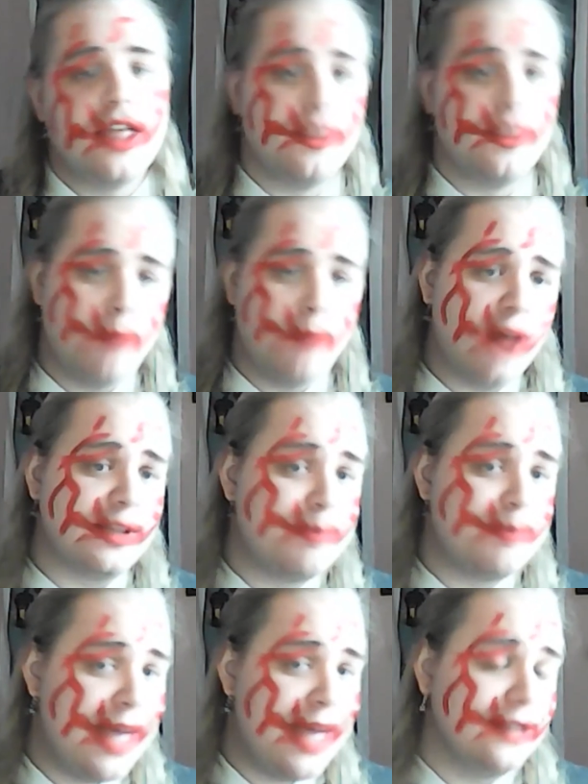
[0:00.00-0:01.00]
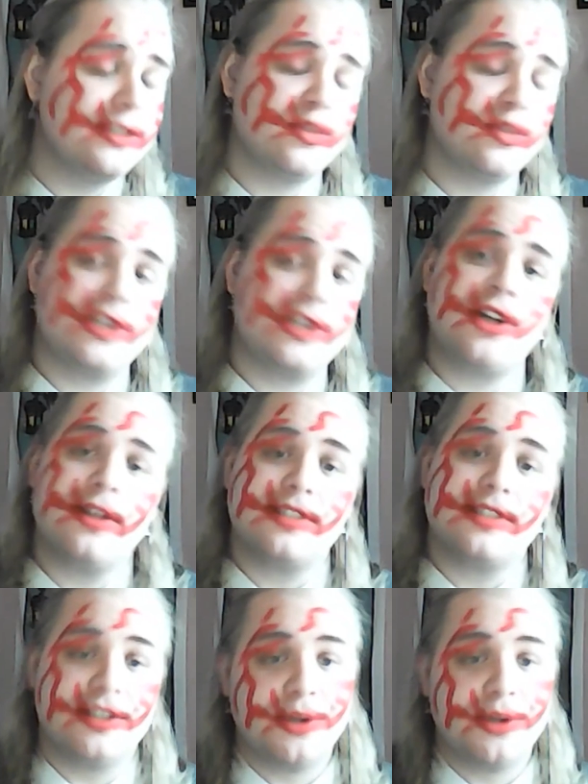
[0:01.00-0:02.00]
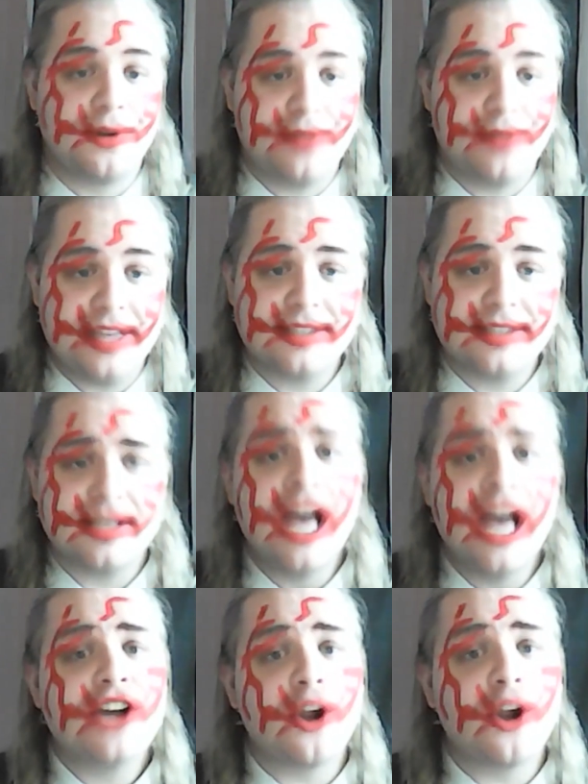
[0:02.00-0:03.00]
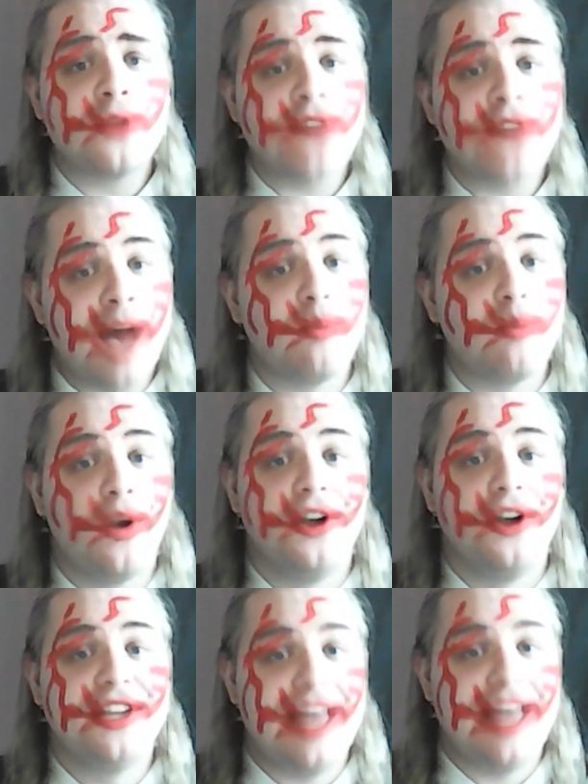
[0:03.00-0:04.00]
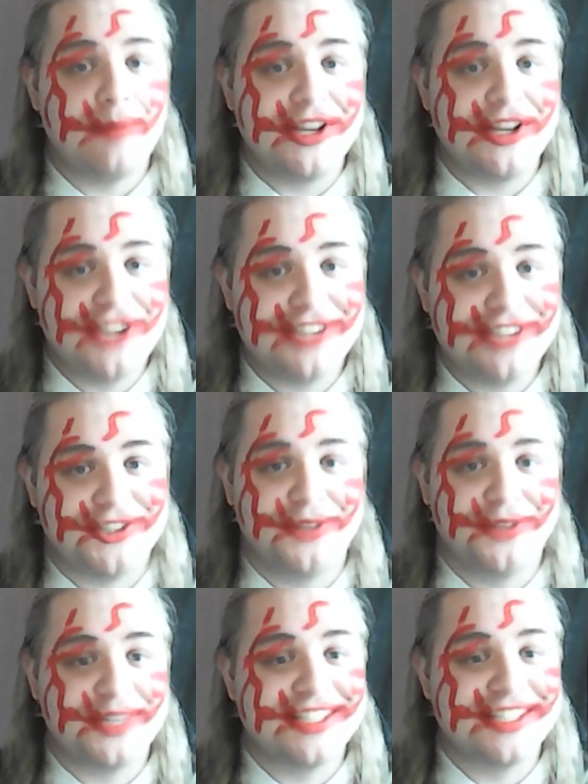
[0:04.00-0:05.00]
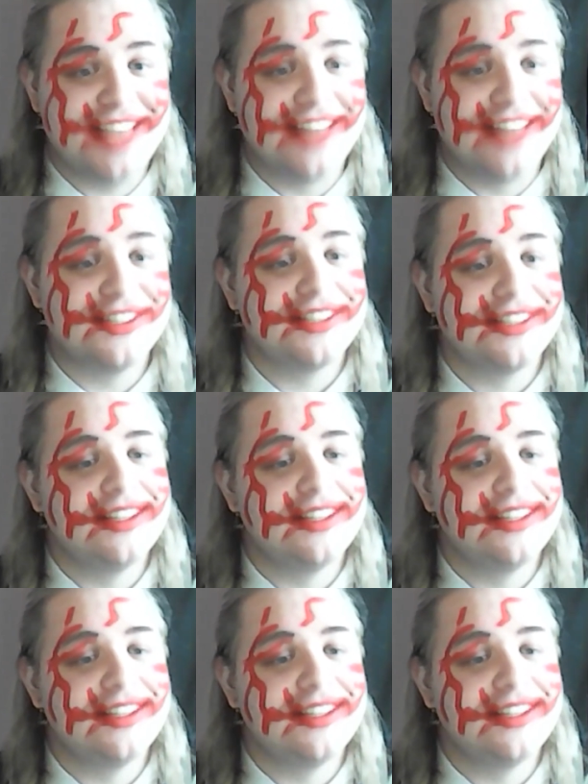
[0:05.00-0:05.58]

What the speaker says: The motley pelts which constitute her face curved upward at my gesture of consent.